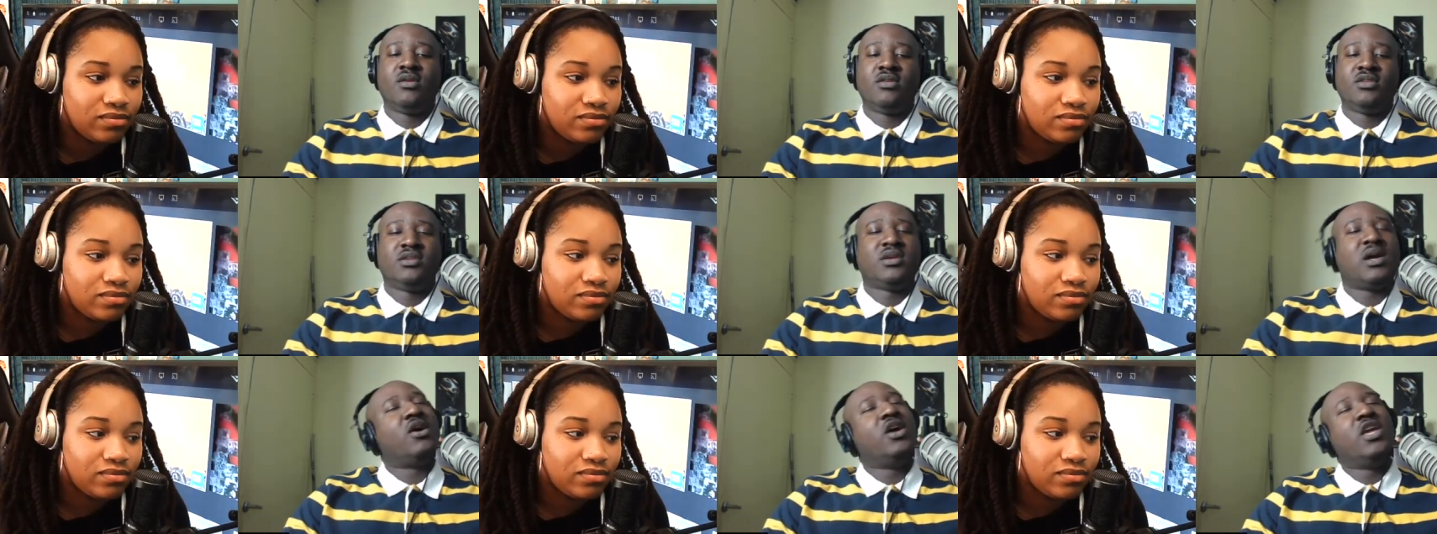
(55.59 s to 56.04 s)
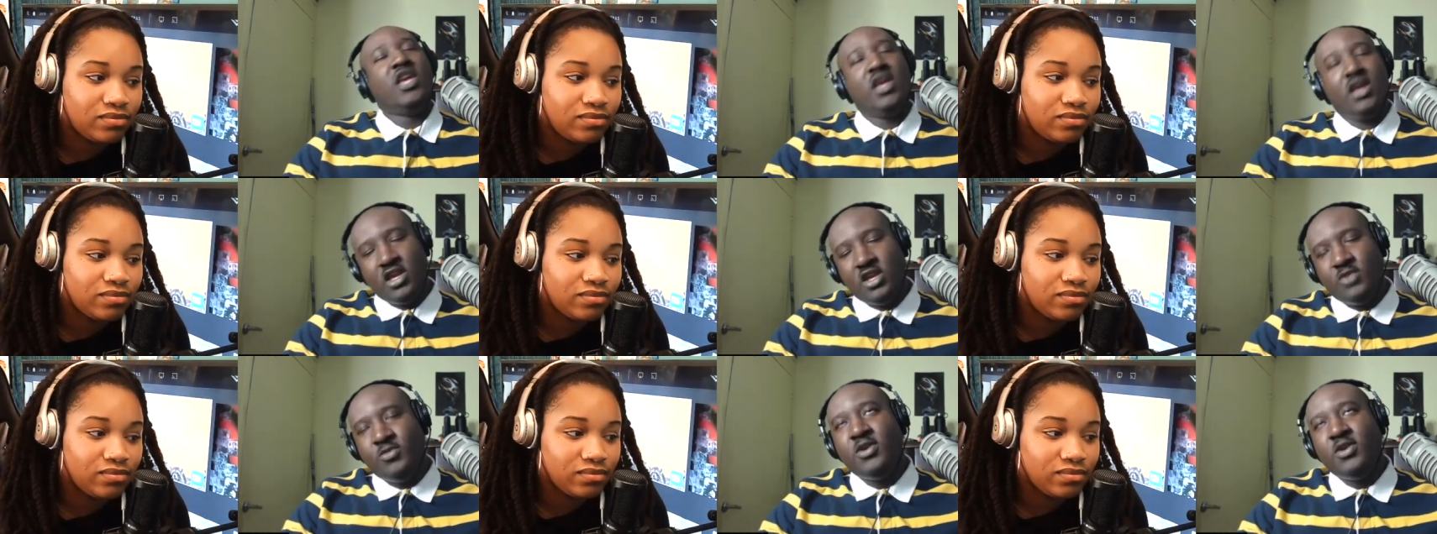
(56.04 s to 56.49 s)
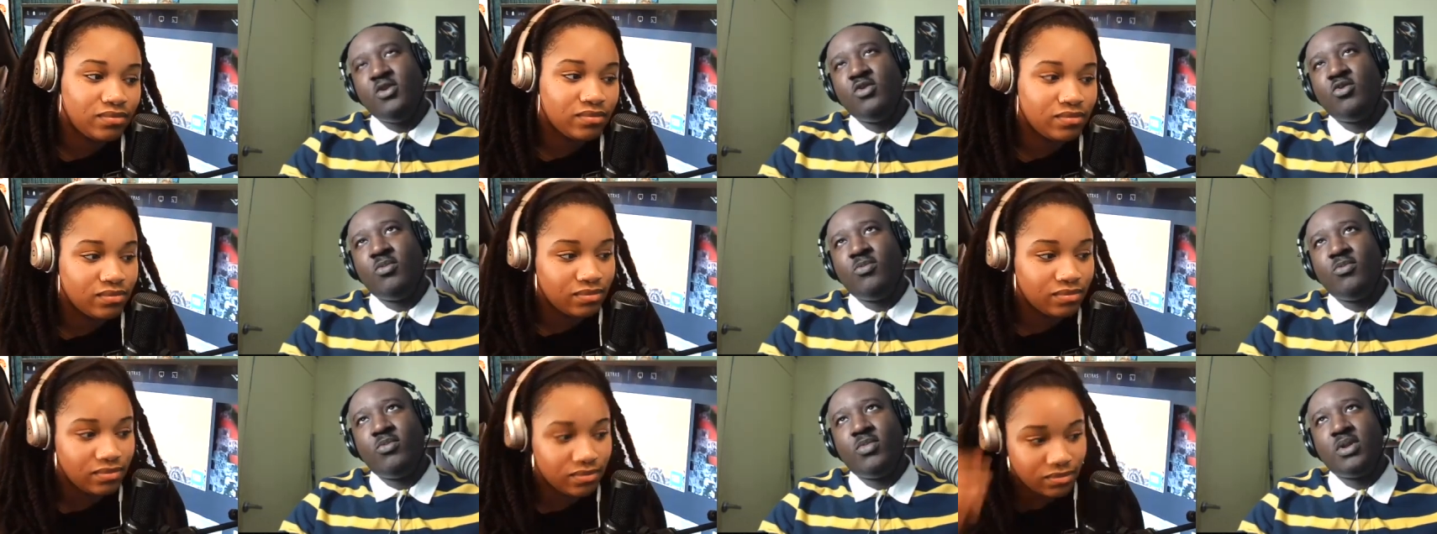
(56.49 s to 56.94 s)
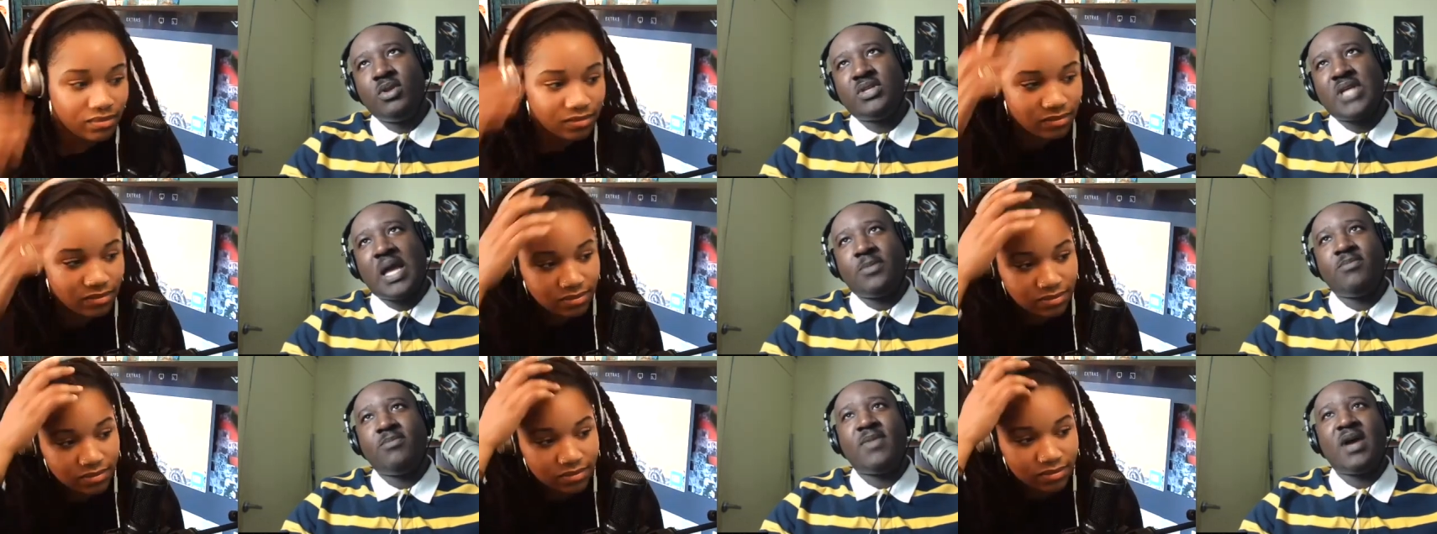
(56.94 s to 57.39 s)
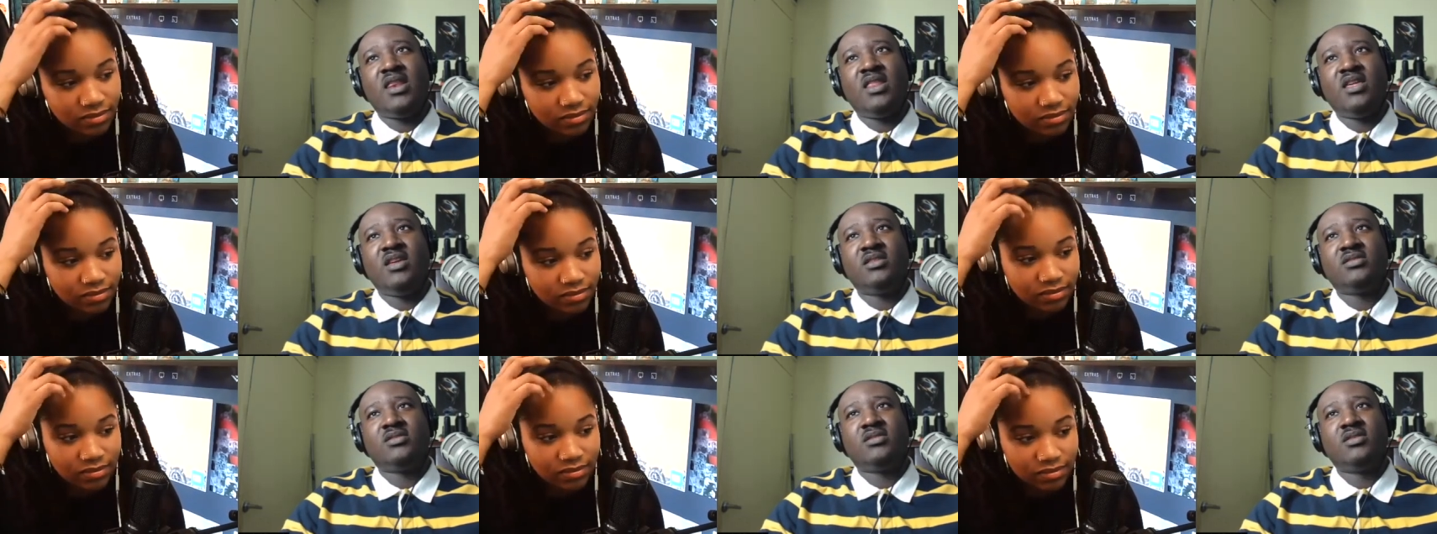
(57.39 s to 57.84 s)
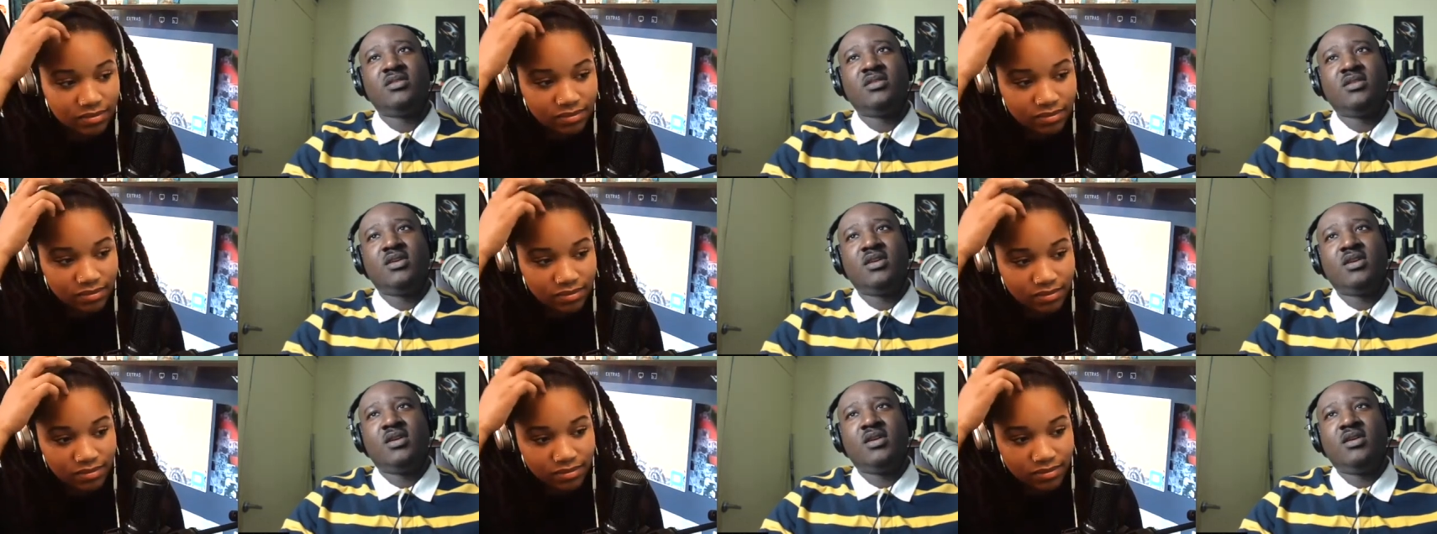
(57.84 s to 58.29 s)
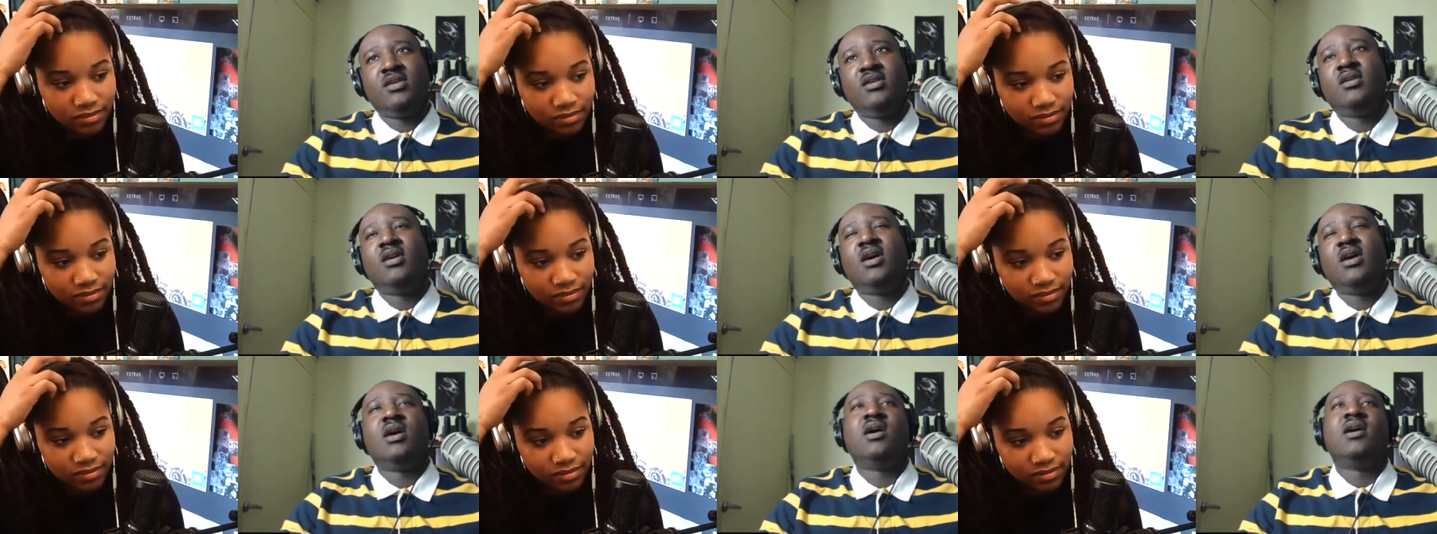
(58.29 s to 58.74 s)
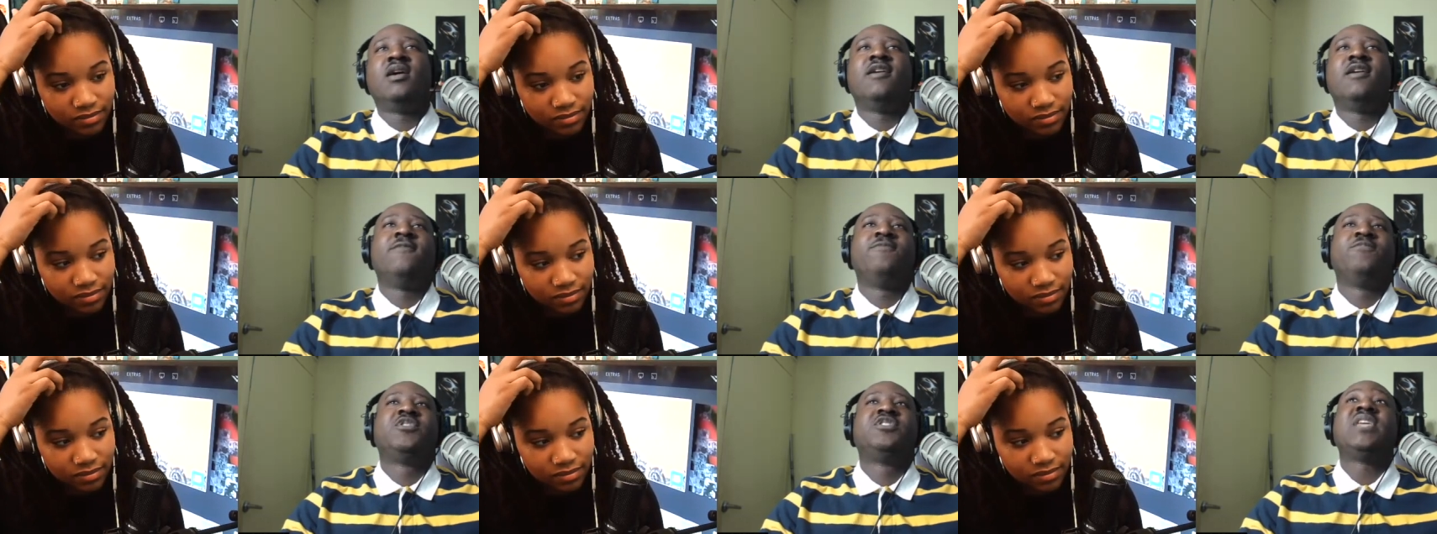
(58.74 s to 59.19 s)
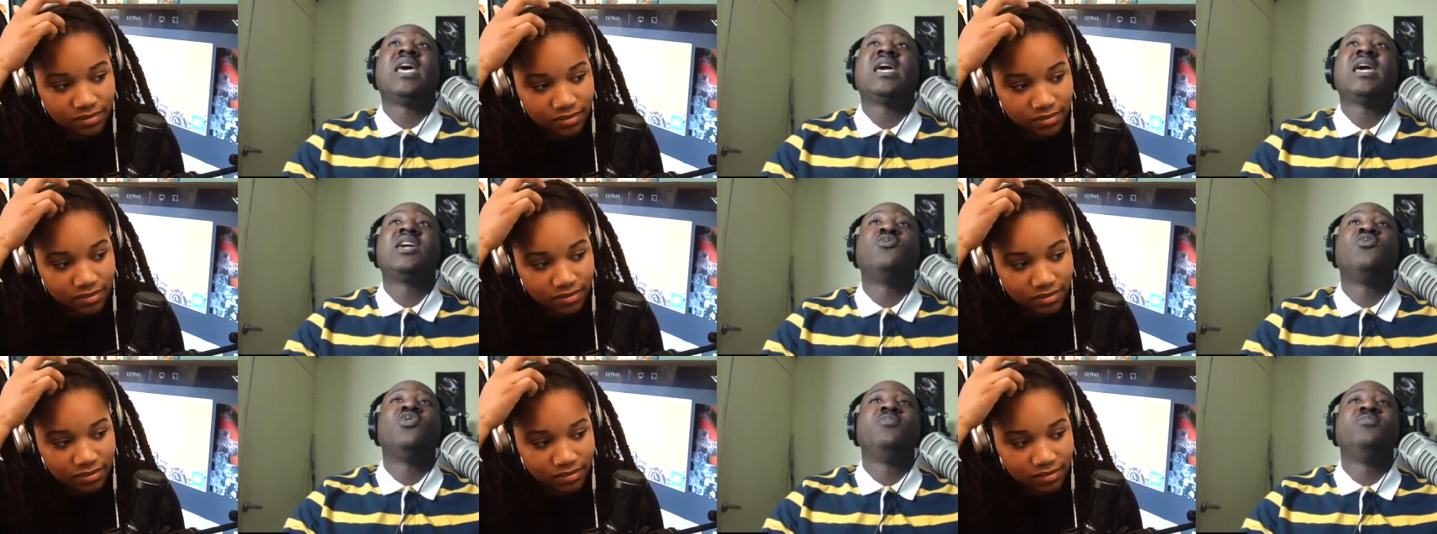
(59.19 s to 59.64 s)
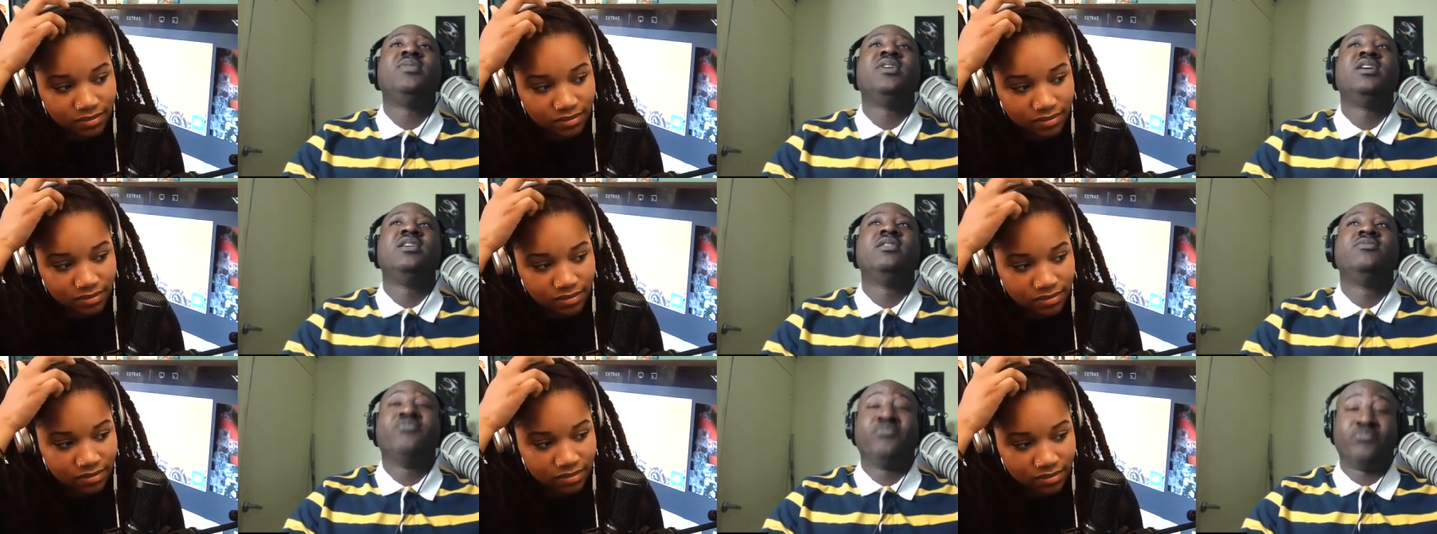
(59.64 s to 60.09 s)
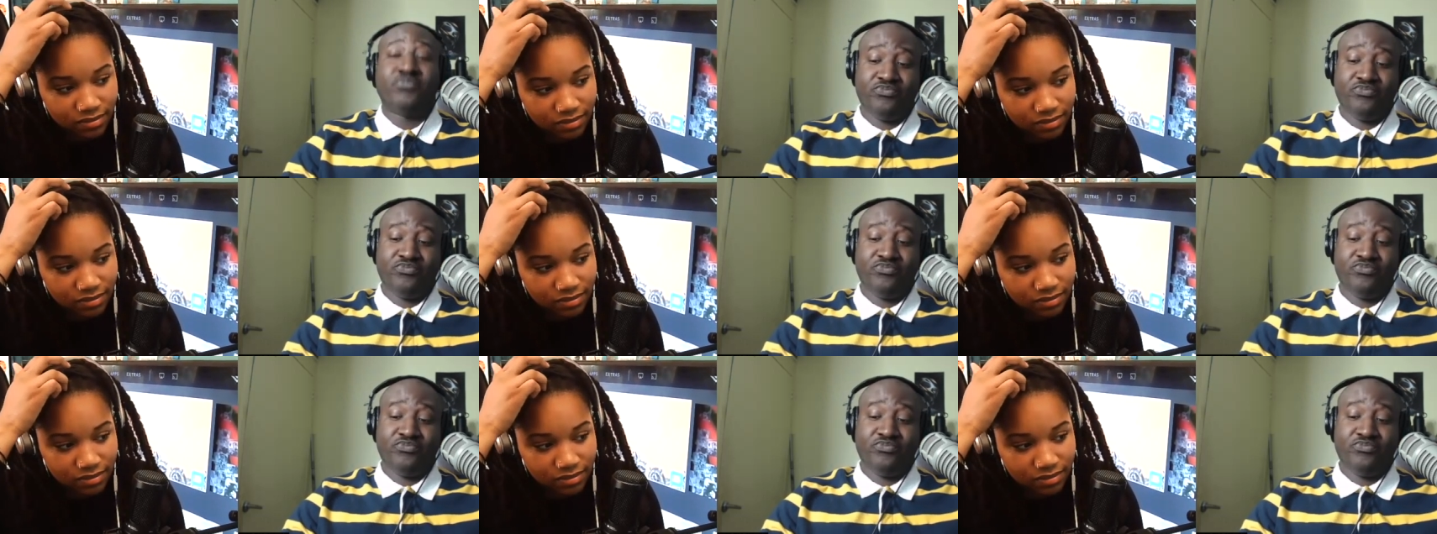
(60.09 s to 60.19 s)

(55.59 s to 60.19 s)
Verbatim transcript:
Speaker 1: so he, he be top of my list. Um, second would be